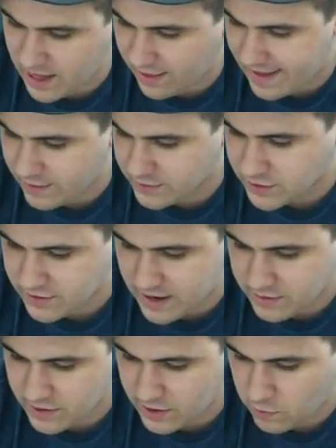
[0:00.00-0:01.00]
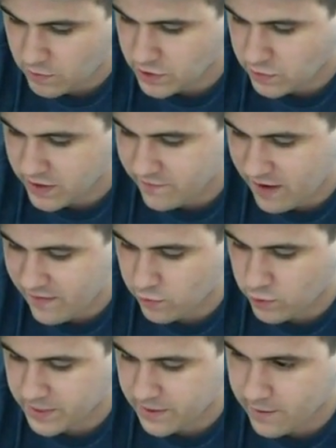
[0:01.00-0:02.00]
Hellhounds are down to 125
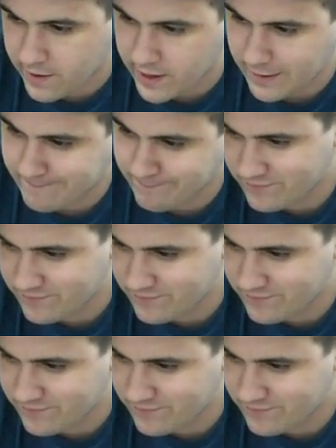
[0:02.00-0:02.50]
from 130,